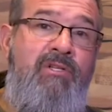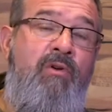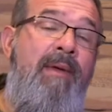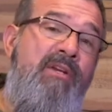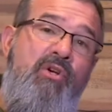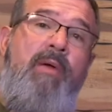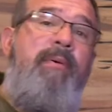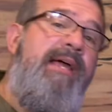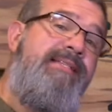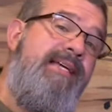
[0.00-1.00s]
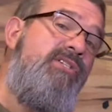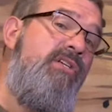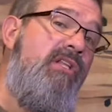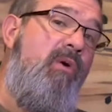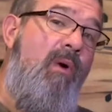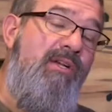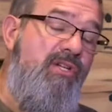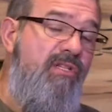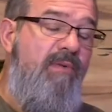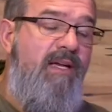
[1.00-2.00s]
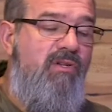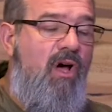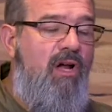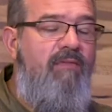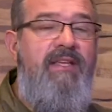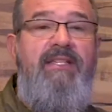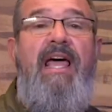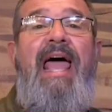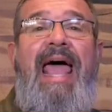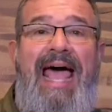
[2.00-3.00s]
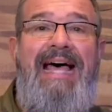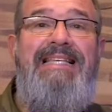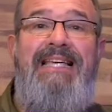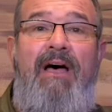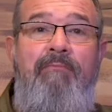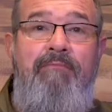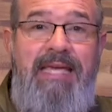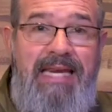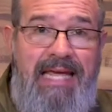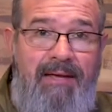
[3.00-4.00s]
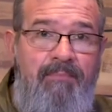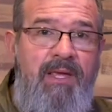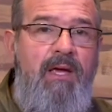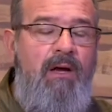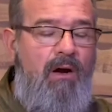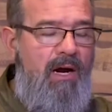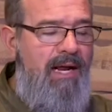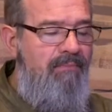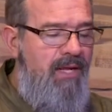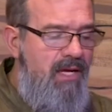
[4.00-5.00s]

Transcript: So make sure you pay attention to the questions because all of this has a meaning. All right.